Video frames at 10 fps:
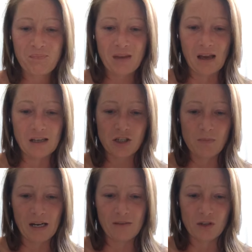Uh, she
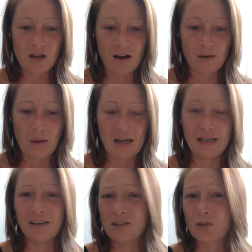might even talk about it
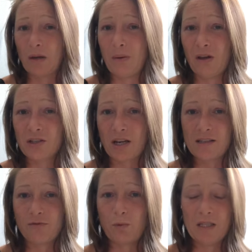here, so I
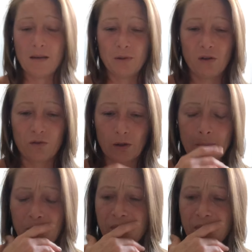apologize if we double over.